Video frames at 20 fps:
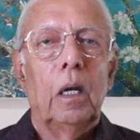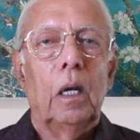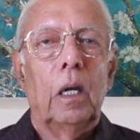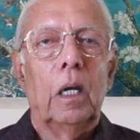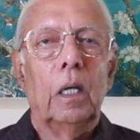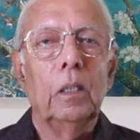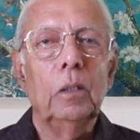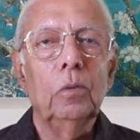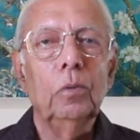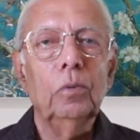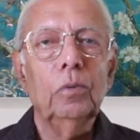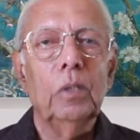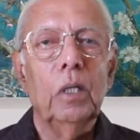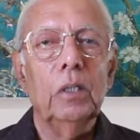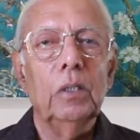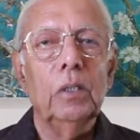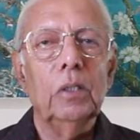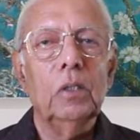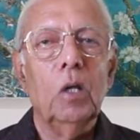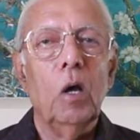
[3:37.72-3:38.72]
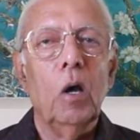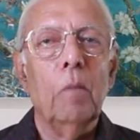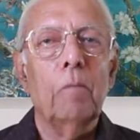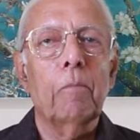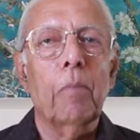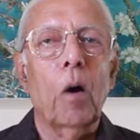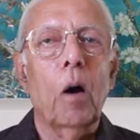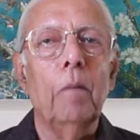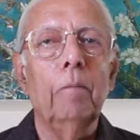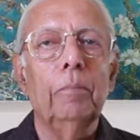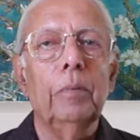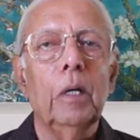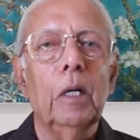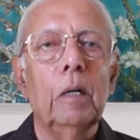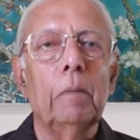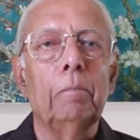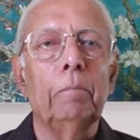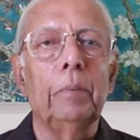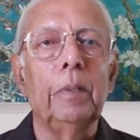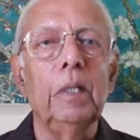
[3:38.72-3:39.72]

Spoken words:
Hindu sages have prompted